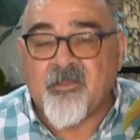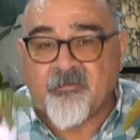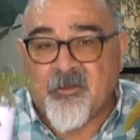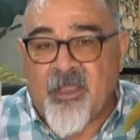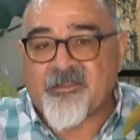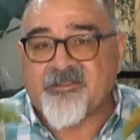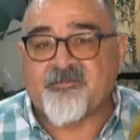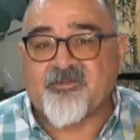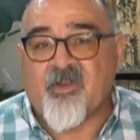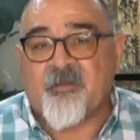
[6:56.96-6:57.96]
Like and
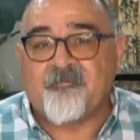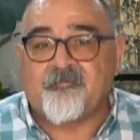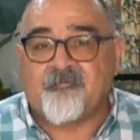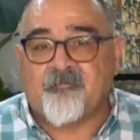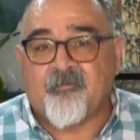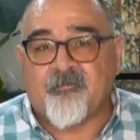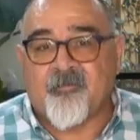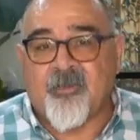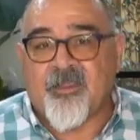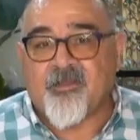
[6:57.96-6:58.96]
subscribe.
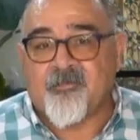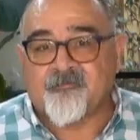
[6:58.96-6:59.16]
Thank you.